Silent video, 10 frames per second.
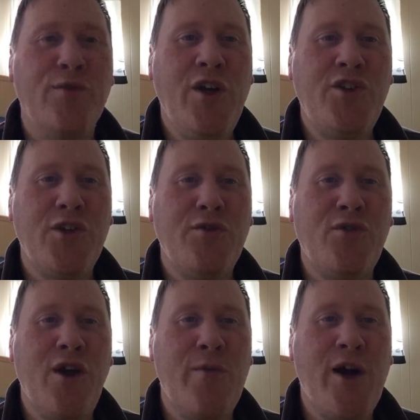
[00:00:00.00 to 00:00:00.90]
Richard
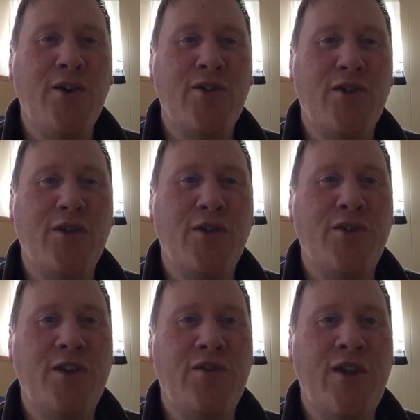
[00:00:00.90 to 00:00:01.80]
from Arsenal
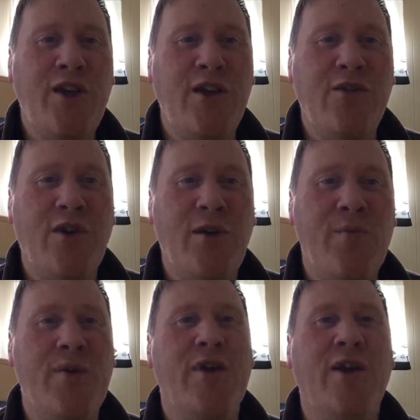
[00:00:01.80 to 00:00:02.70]
TV
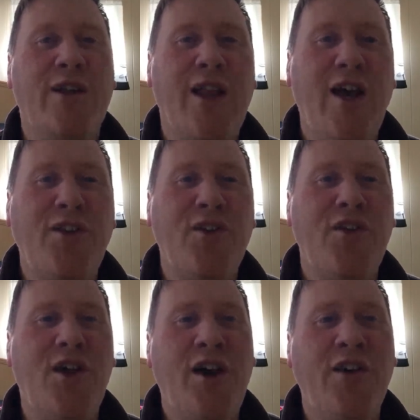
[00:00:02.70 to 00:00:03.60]
from
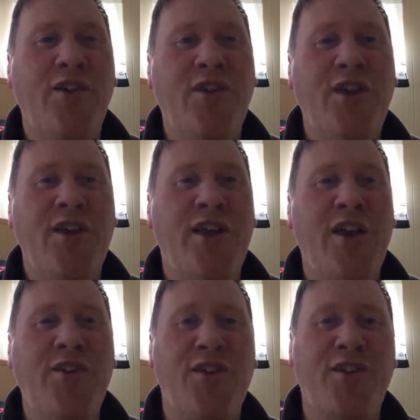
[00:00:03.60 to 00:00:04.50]
Clacton on Sea in
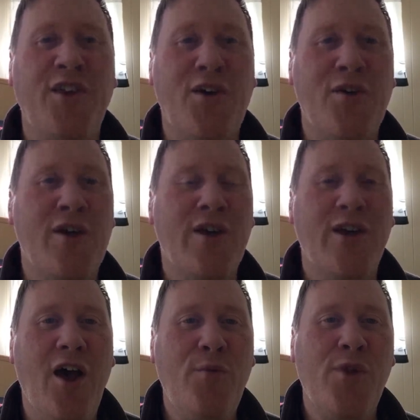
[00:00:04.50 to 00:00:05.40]
Essex. So
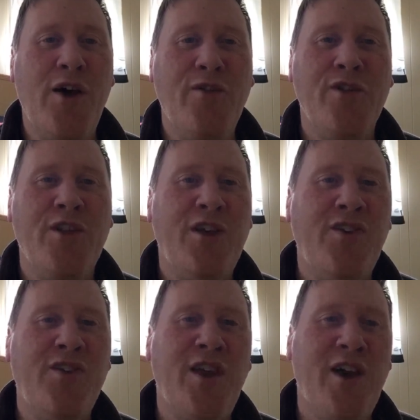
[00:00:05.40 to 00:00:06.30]
I'm loving
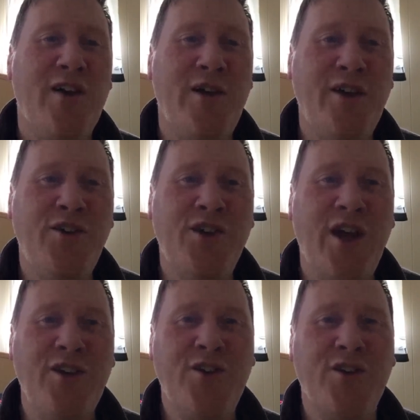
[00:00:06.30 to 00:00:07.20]
this
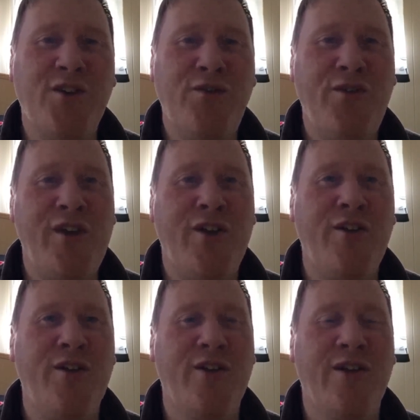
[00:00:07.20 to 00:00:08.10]
international
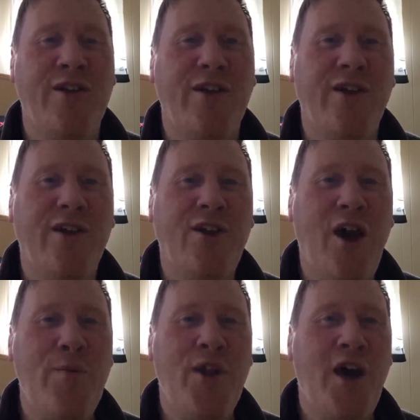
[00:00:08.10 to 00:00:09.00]
feel. You know,
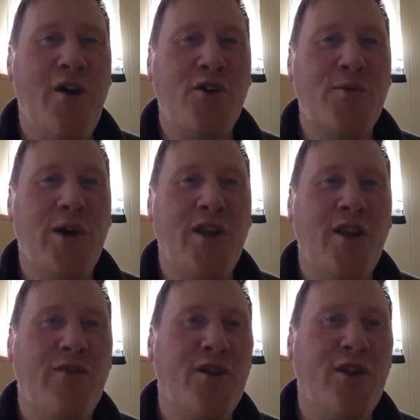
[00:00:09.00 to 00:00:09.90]
I'm an Irishman
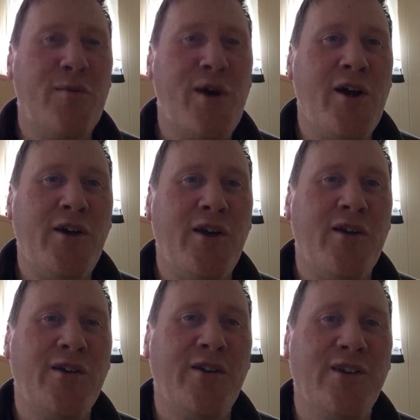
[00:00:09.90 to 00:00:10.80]
living in America.